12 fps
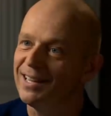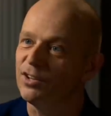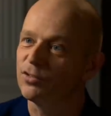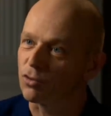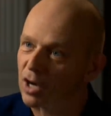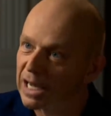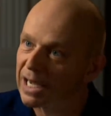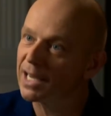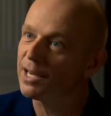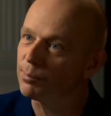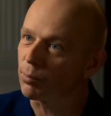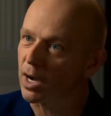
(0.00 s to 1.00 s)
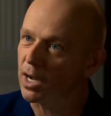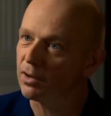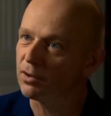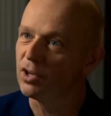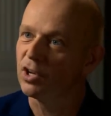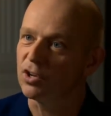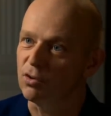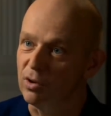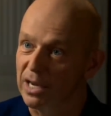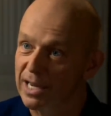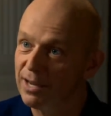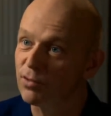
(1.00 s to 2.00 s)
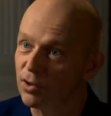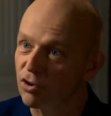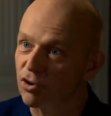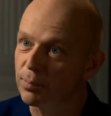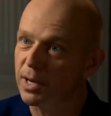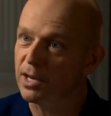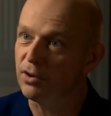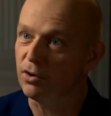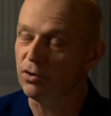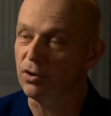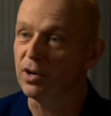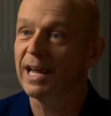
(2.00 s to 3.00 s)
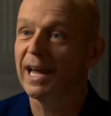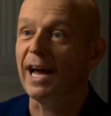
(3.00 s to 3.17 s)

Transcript: is for a clean break. You leave the European Union